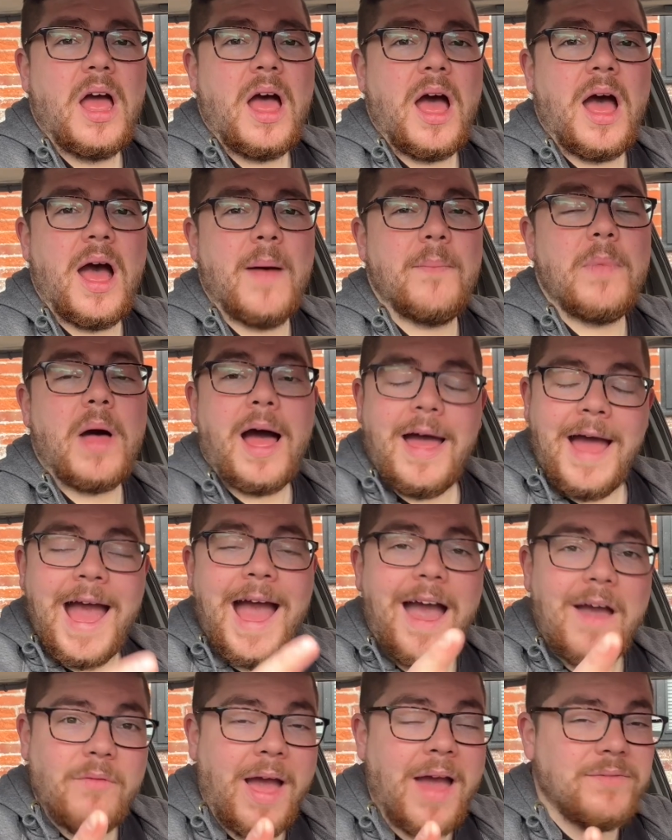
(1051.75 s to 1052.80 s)

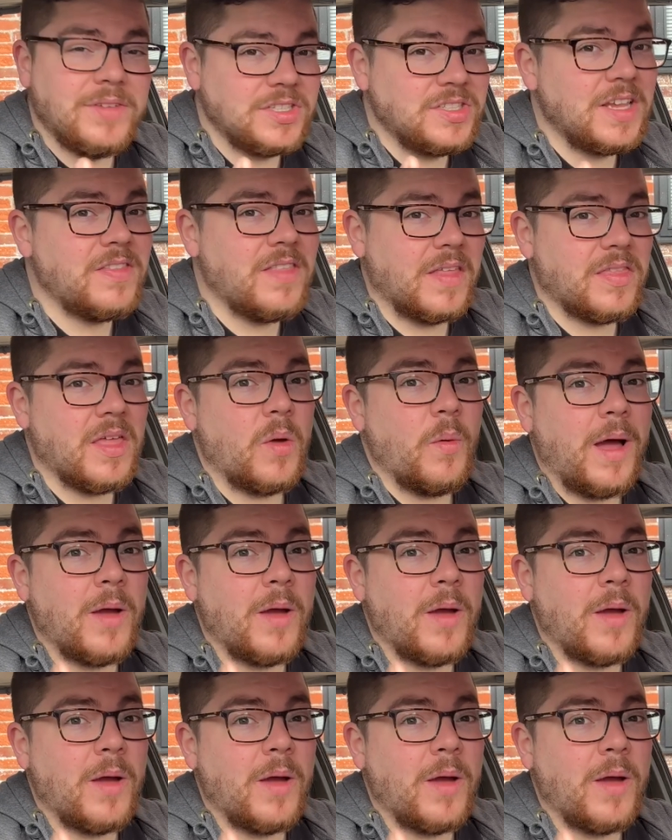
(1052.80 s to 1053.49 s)
Having said that though,